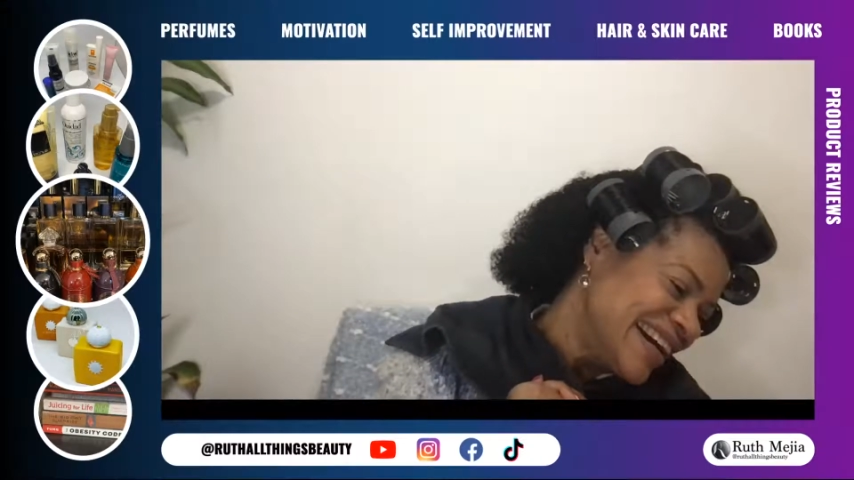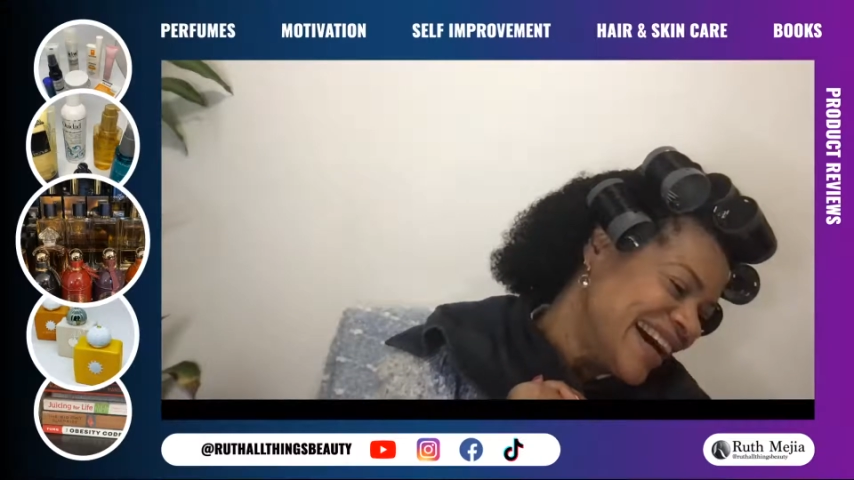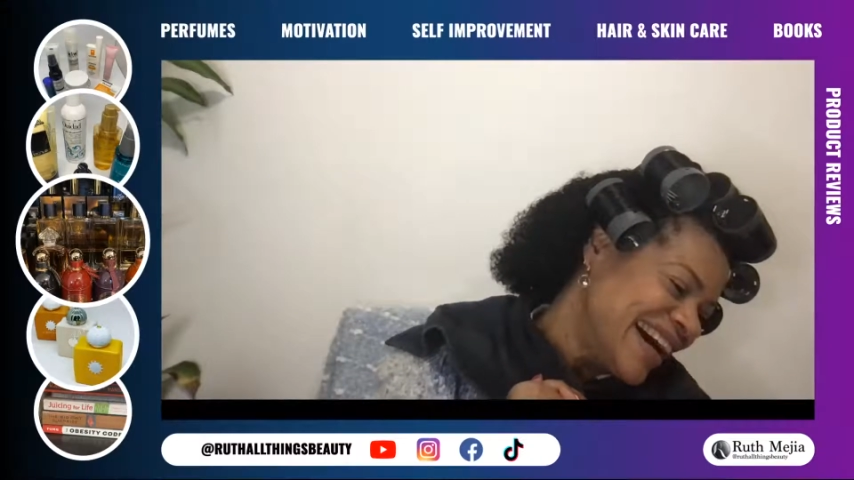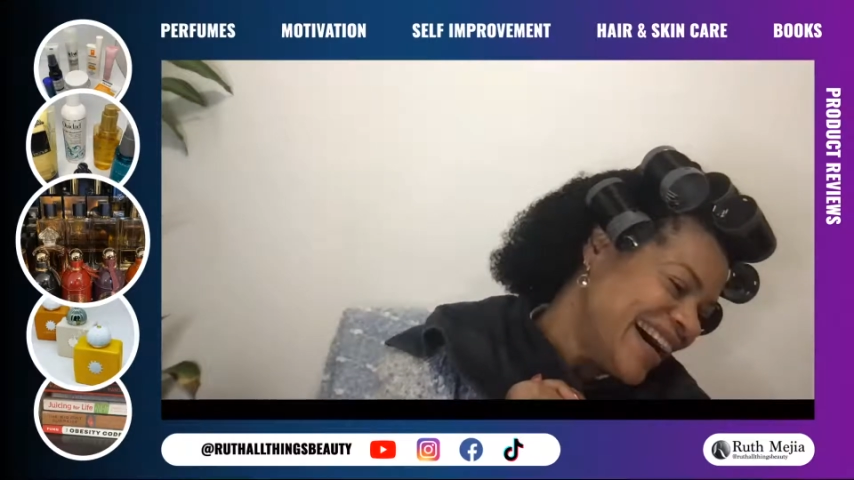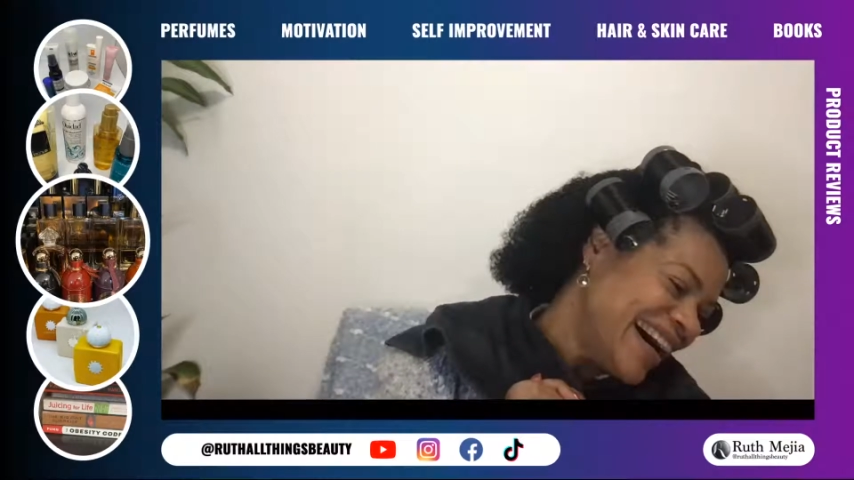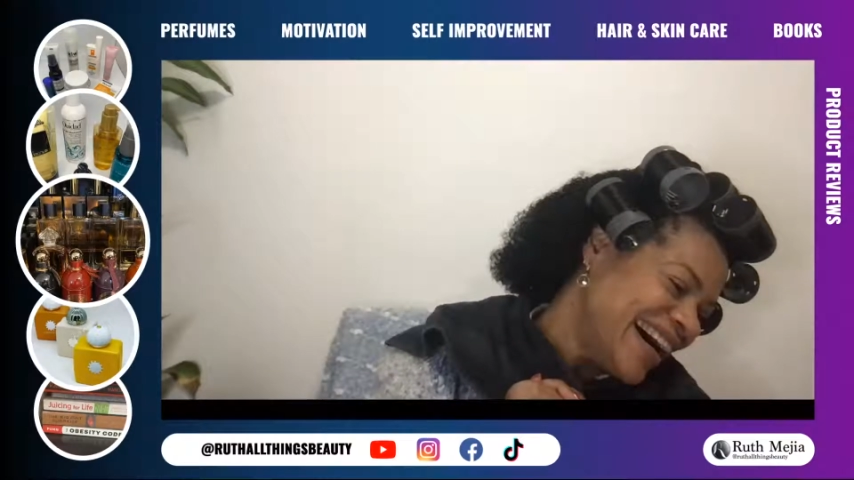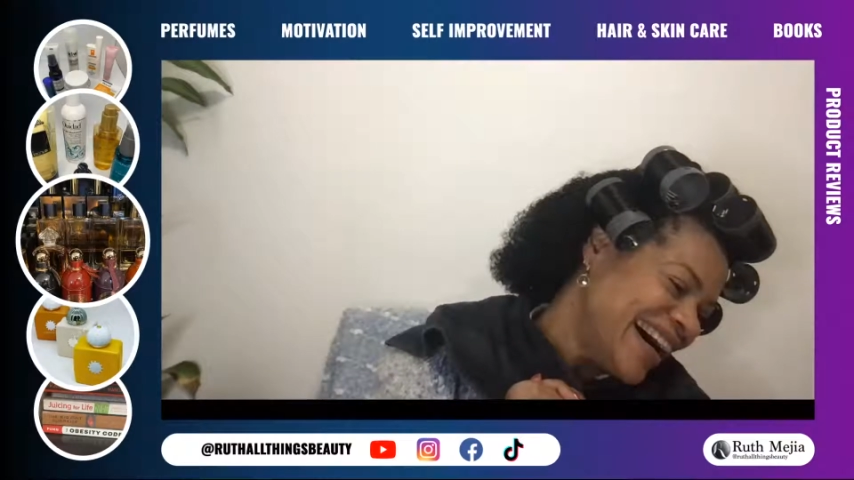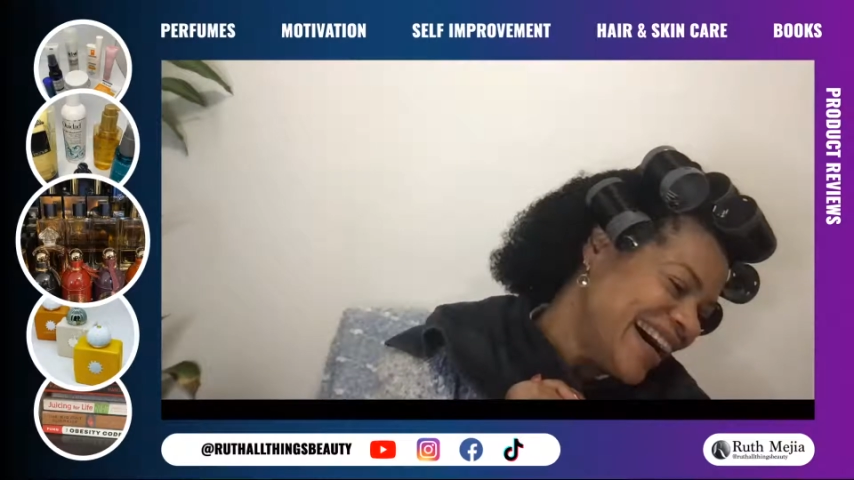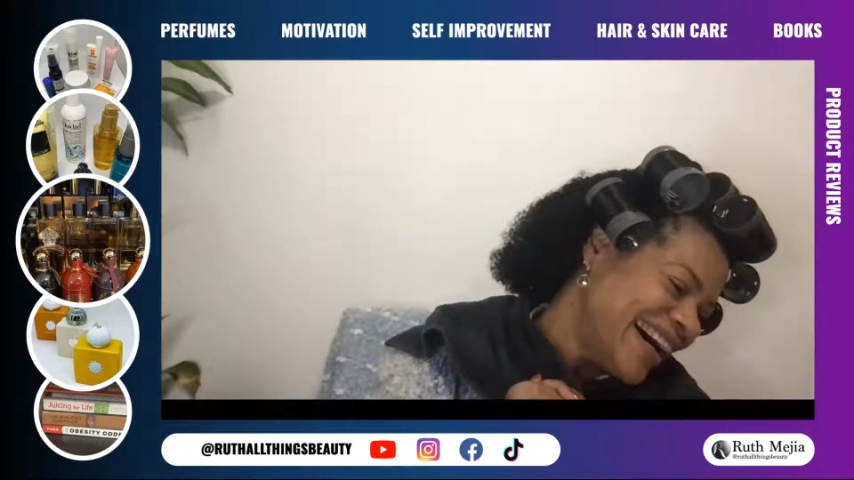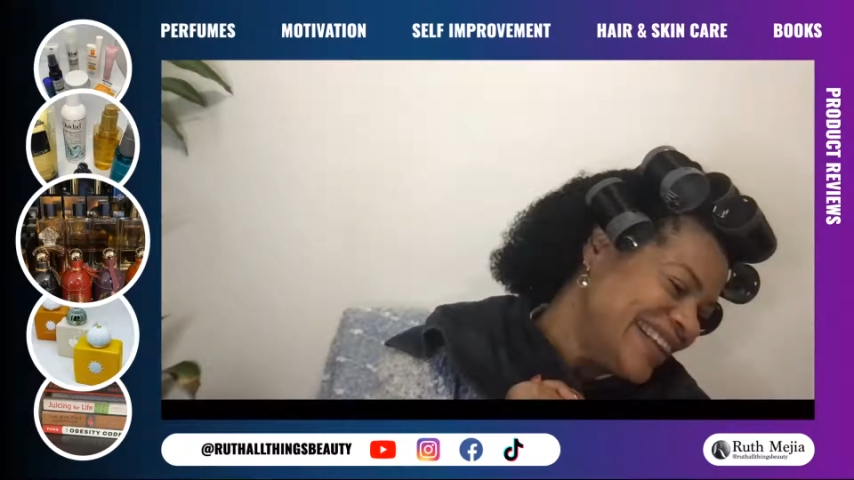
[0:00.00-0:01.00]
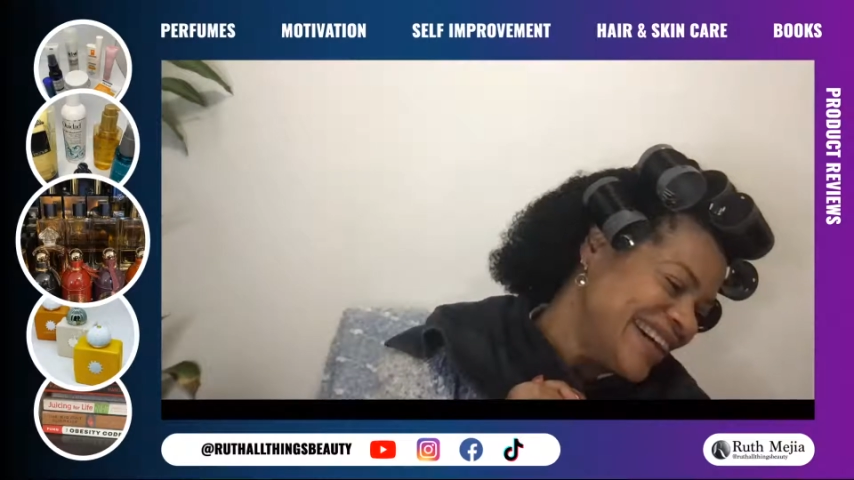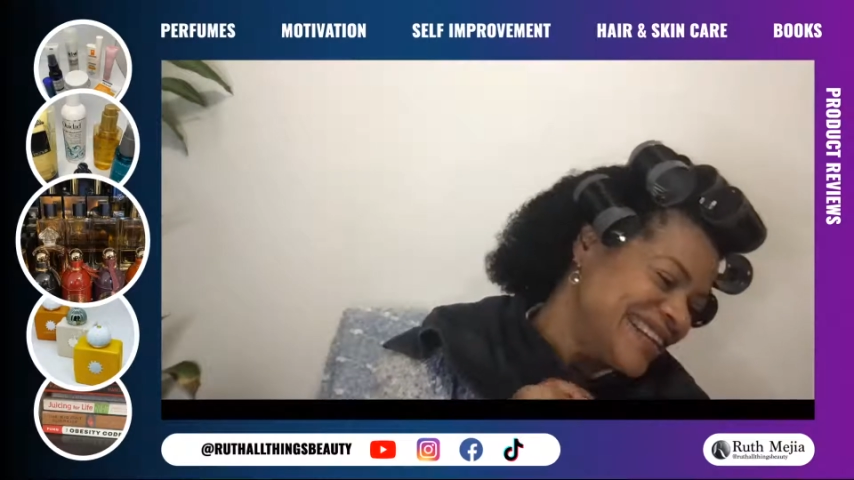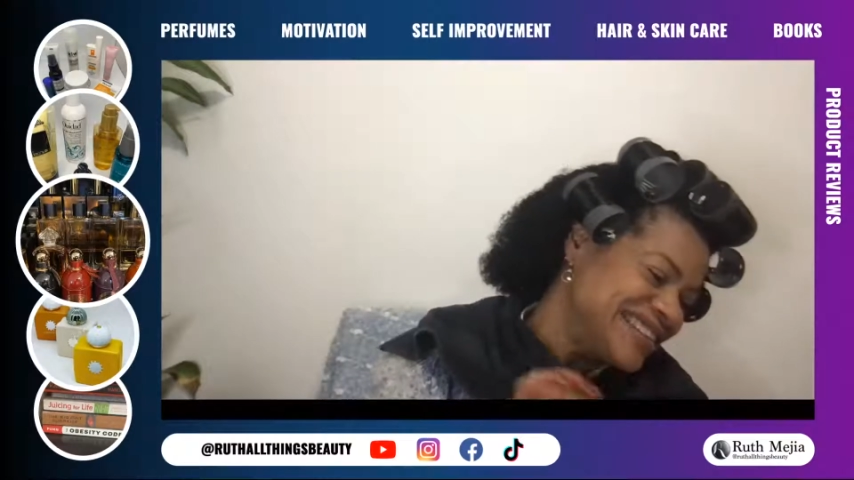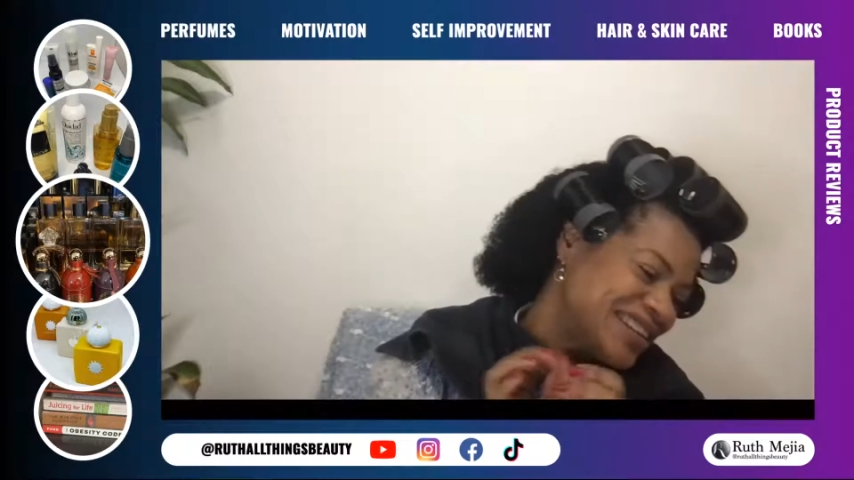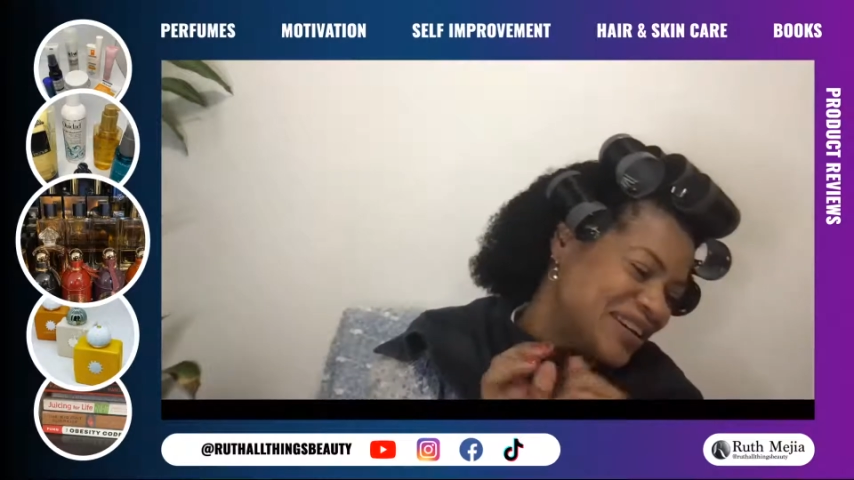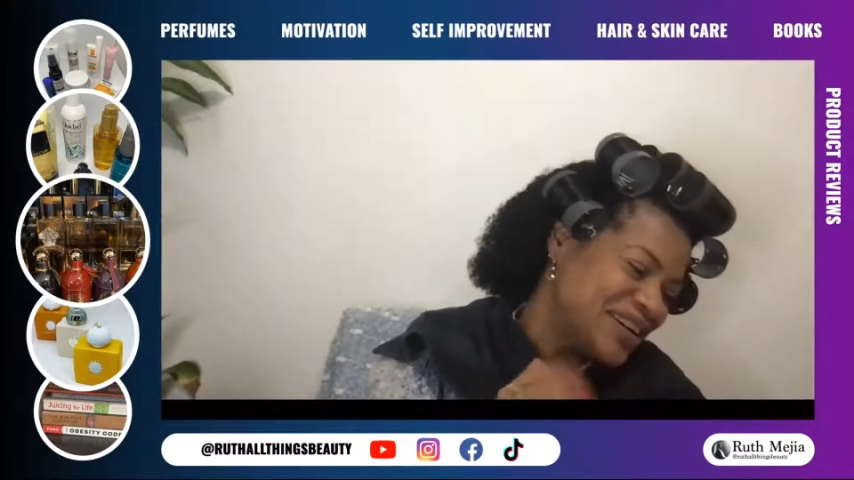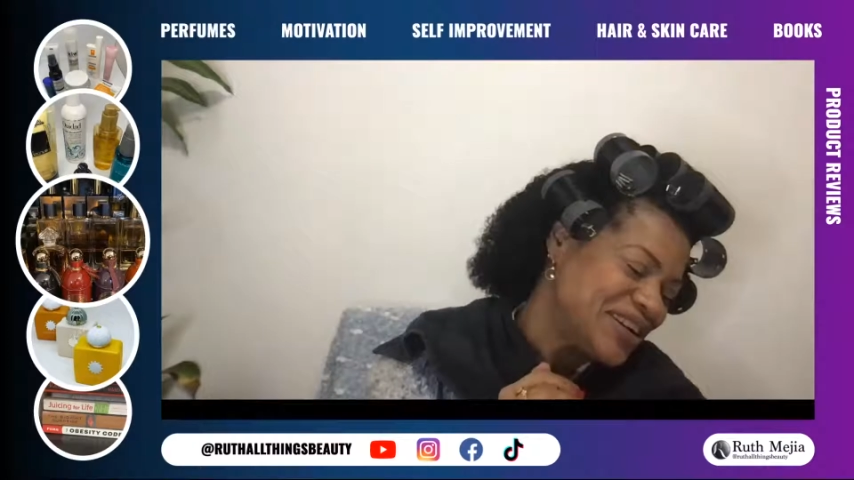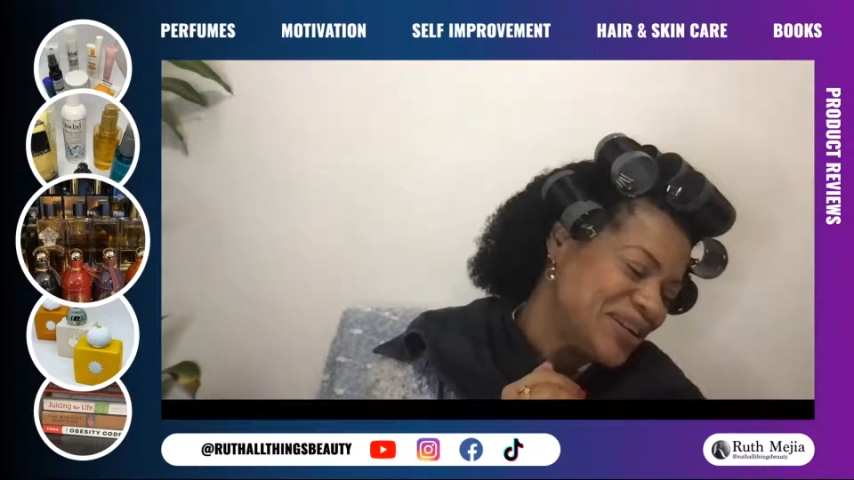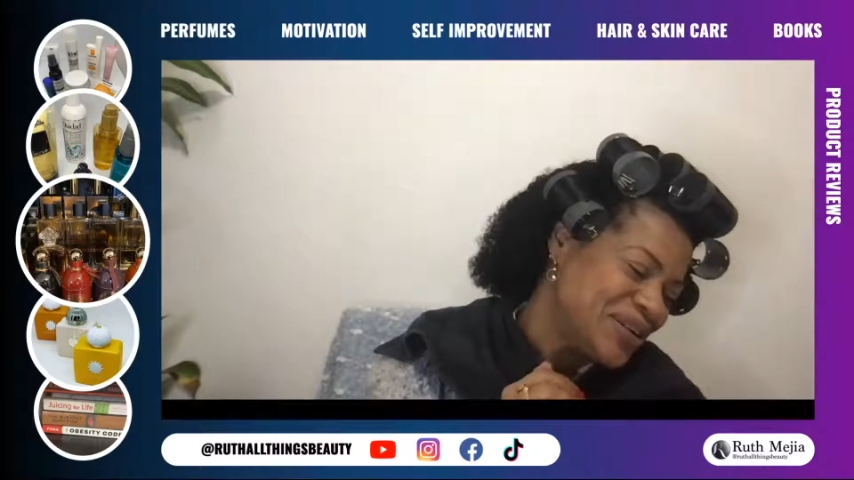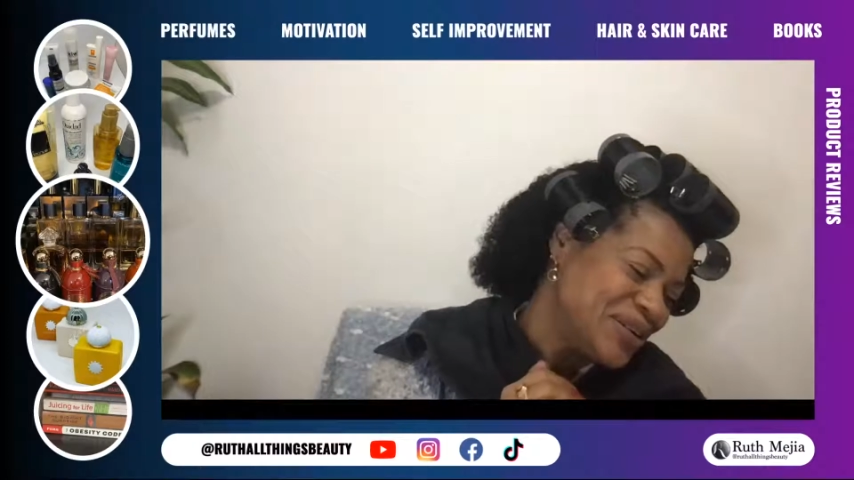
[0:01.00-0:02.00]
Ah, that's so
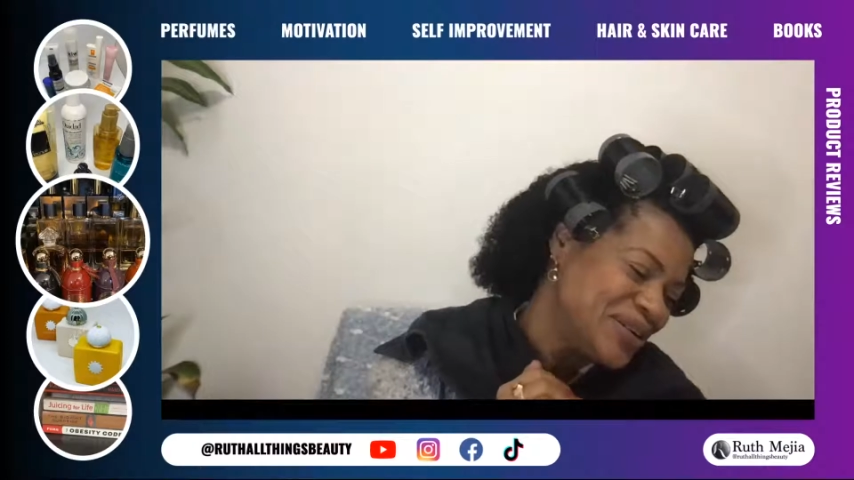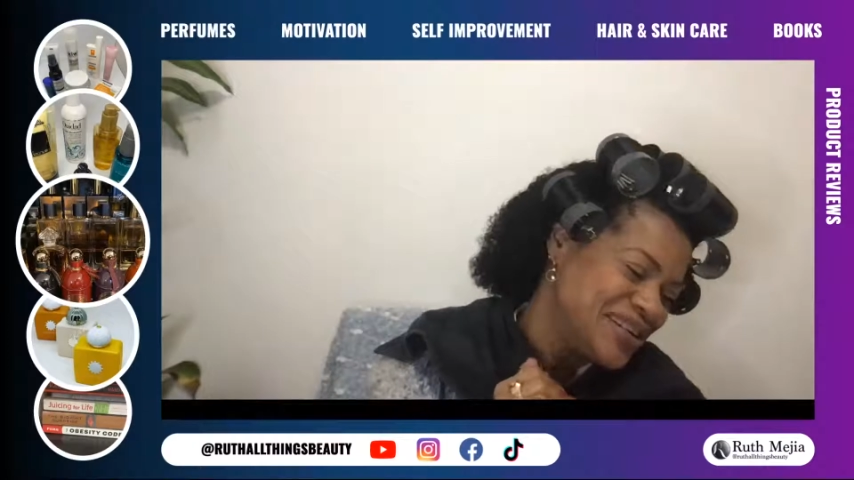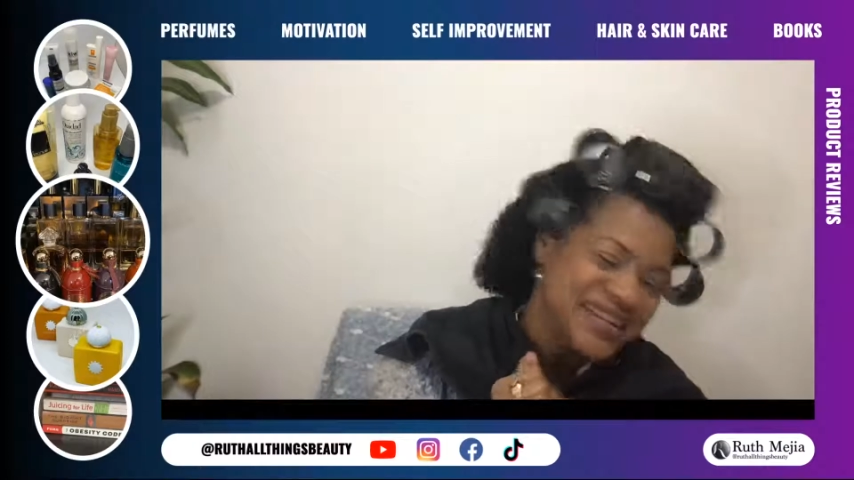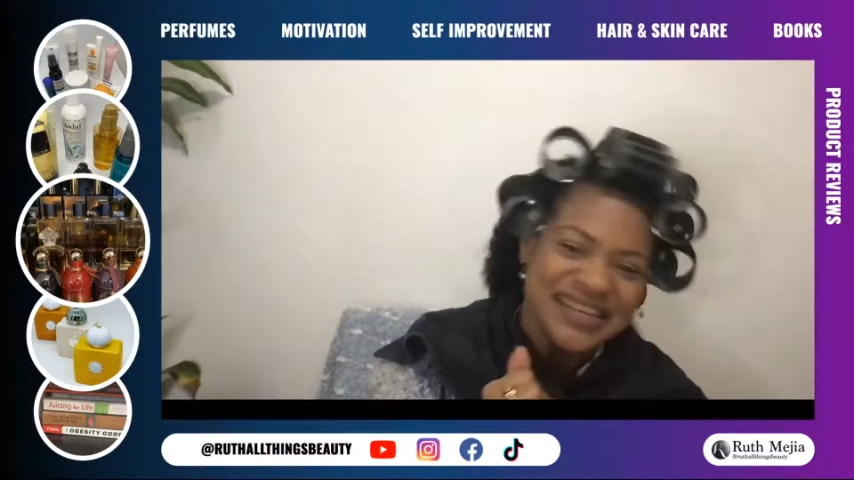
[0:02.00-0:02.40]
cute.